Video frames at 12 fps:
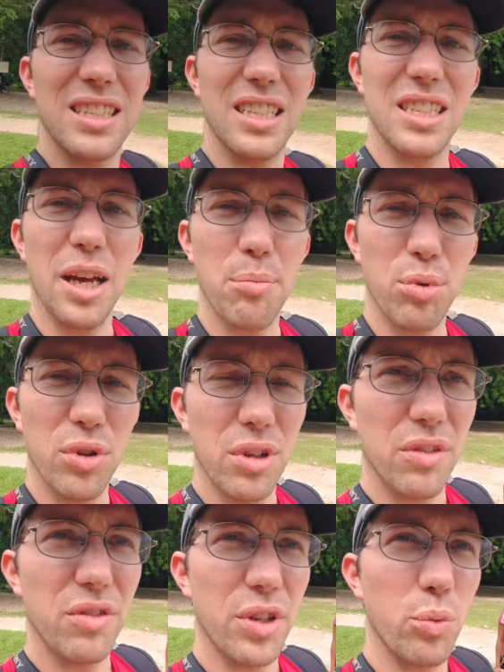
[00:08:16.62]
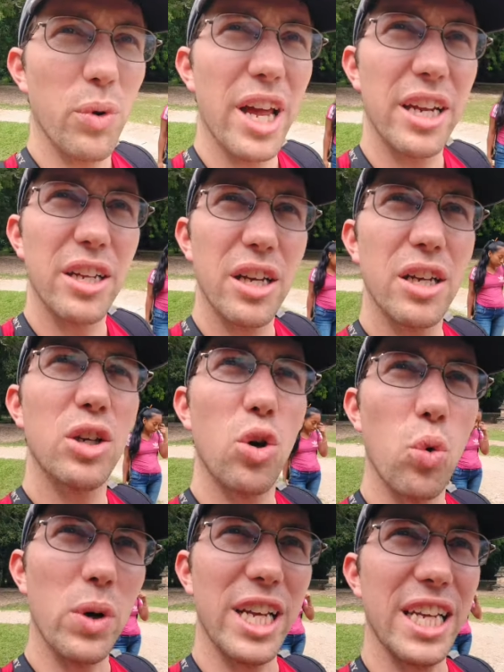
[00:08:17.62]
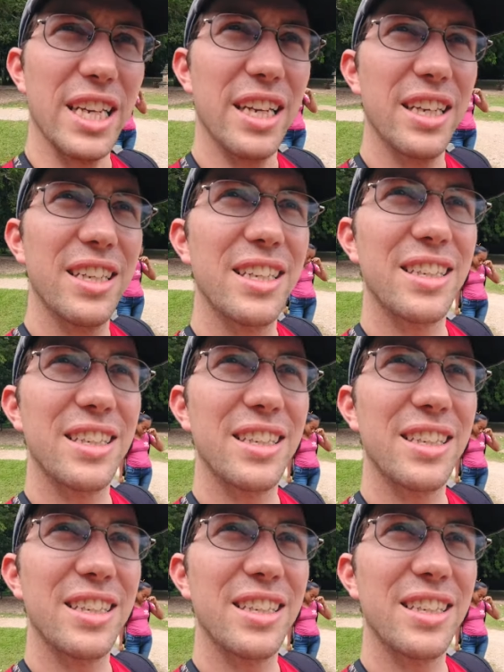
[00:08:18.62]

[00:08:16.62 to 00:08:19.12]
is the Temple of the Red Queen.